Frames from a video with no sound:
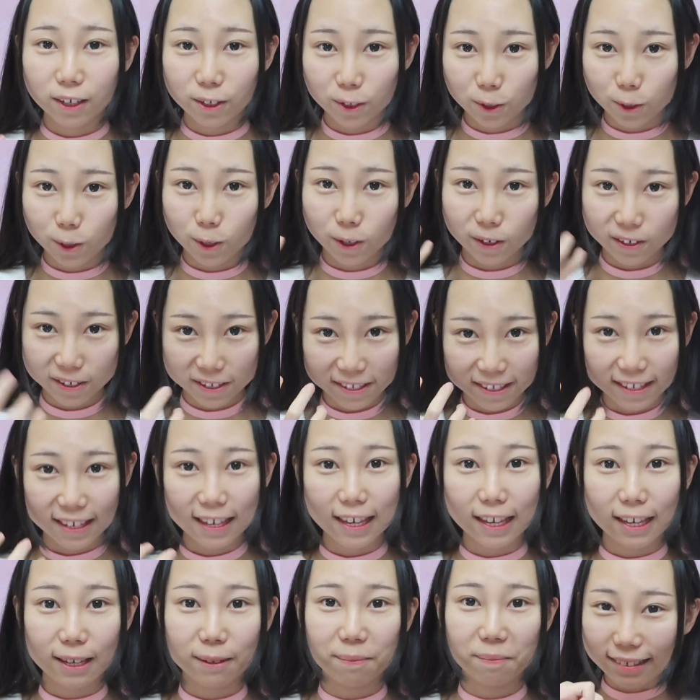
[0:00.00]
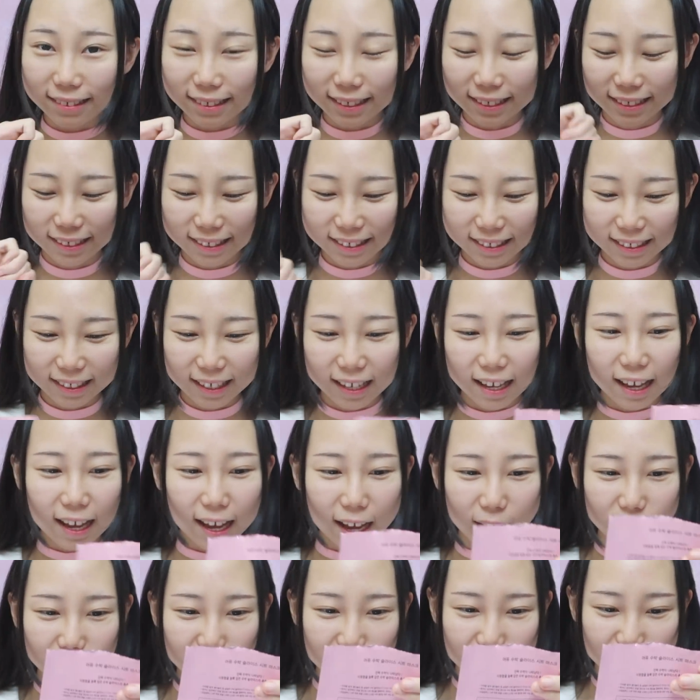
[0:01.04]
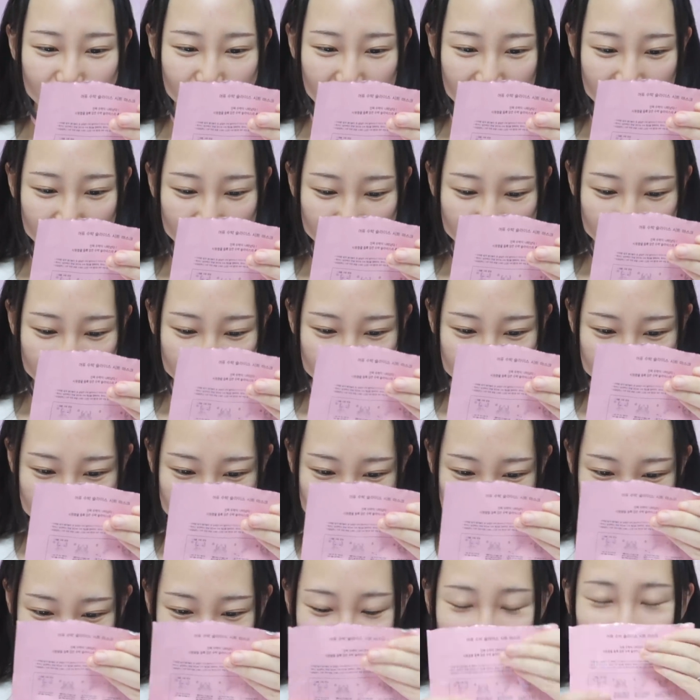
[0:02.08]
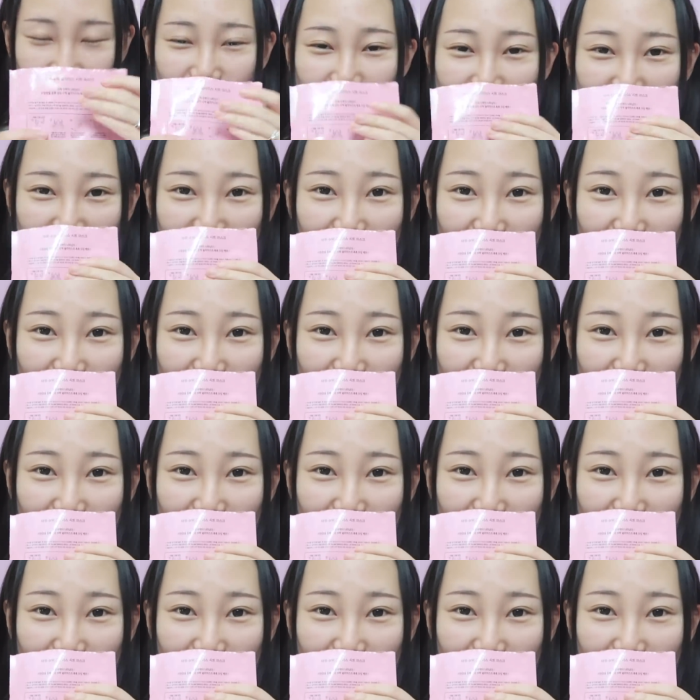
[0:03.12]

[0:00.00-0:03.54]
your skin. I want to try the watermelon.